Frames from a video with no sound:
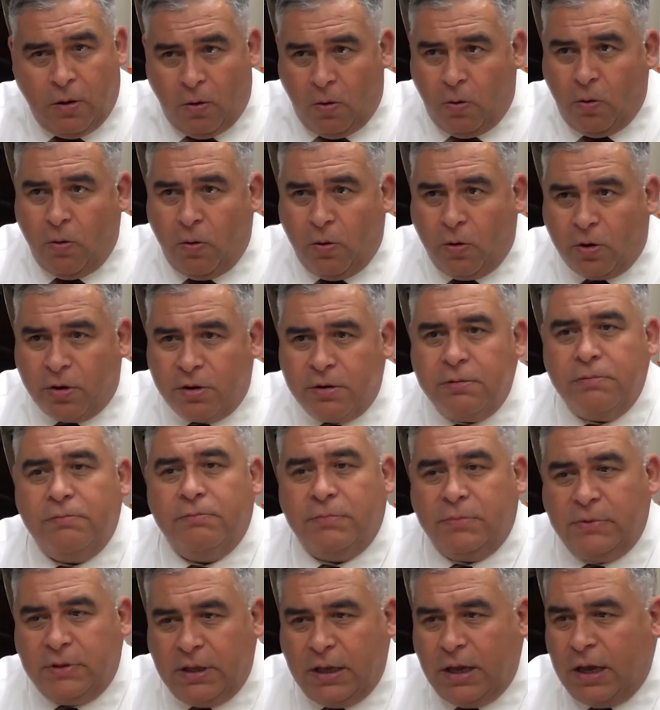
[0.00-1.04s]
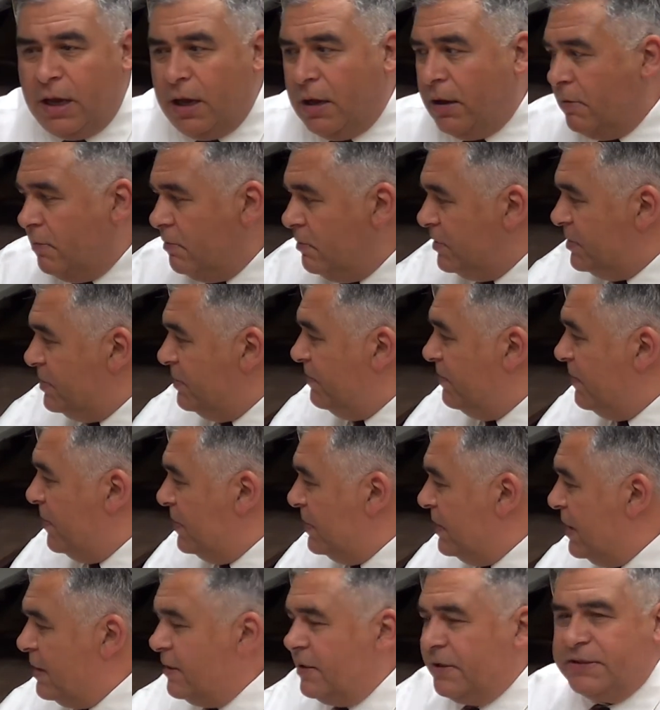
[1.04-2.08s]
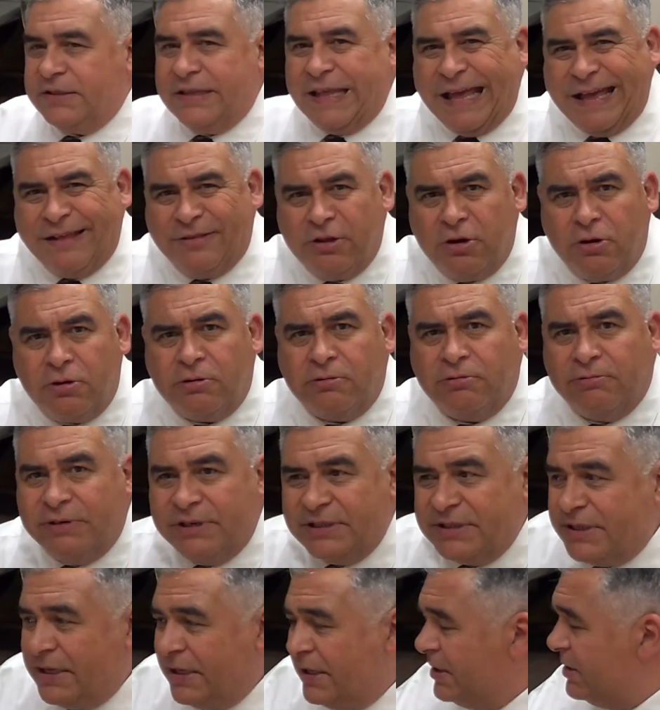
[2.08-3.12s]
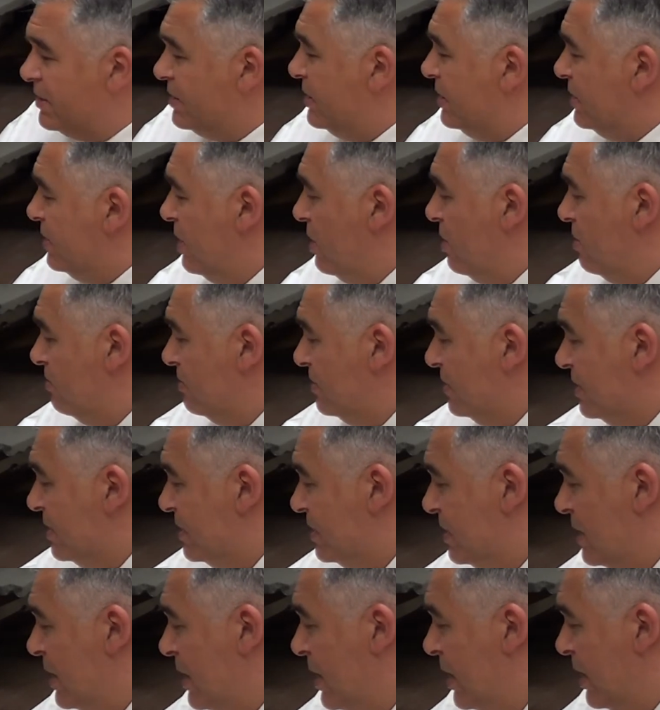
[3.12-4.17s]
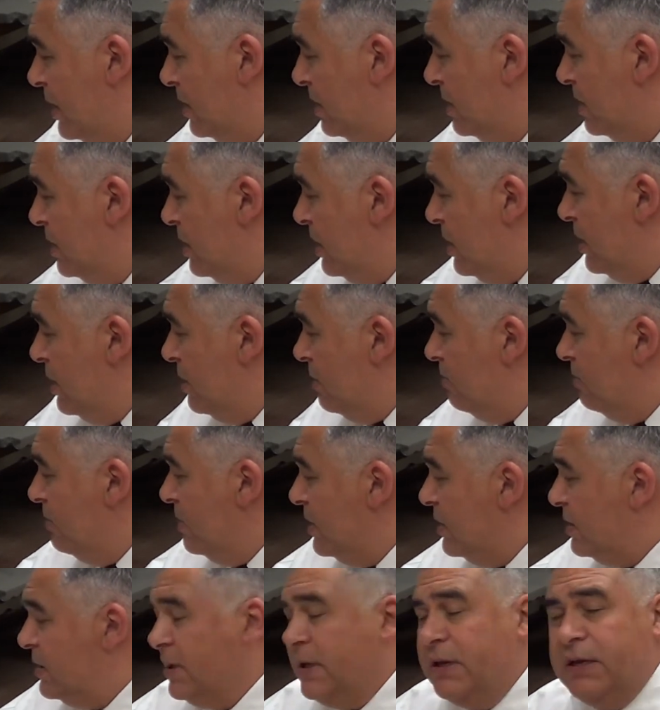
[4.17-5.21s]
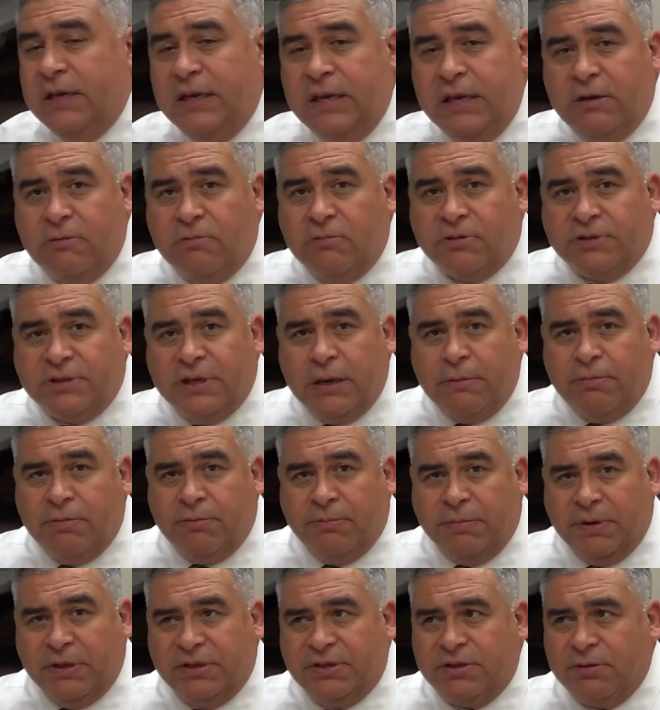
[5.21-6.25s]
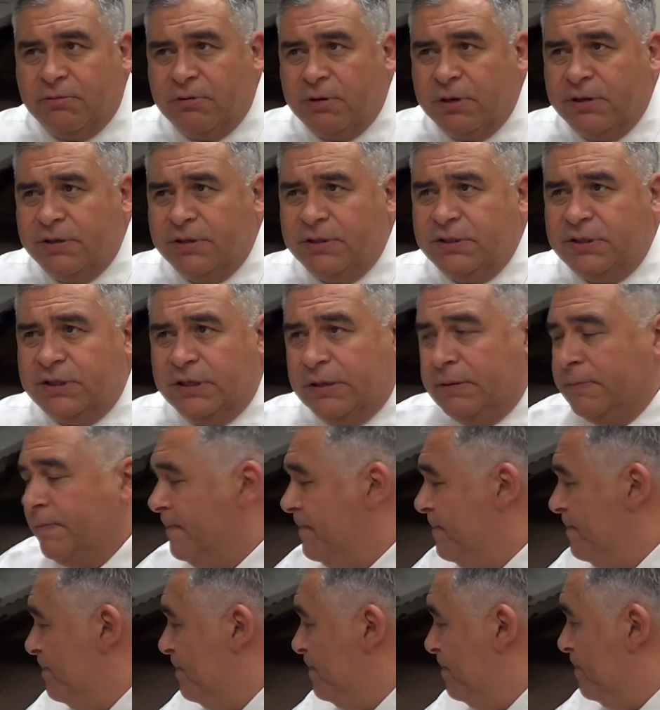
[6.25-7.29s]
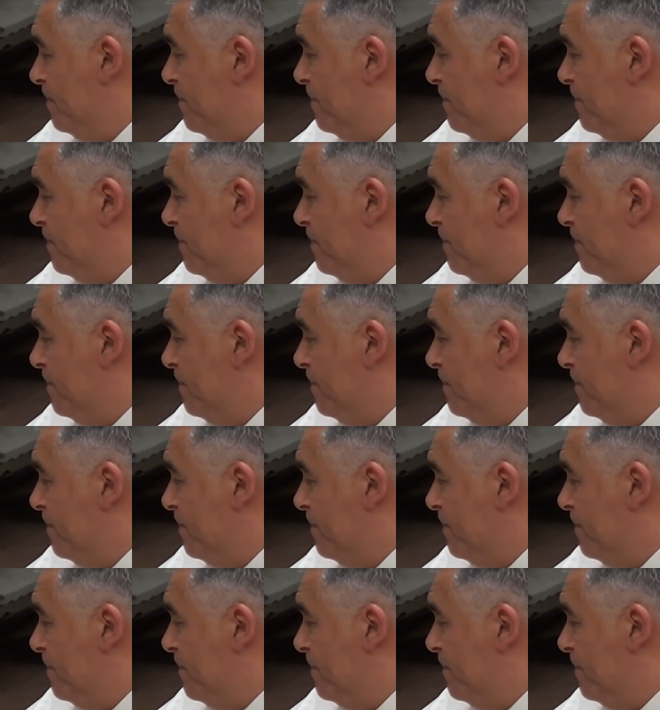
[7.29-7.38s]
Or what you find out is that lower one tends to coincide with equal temperament. So where is it?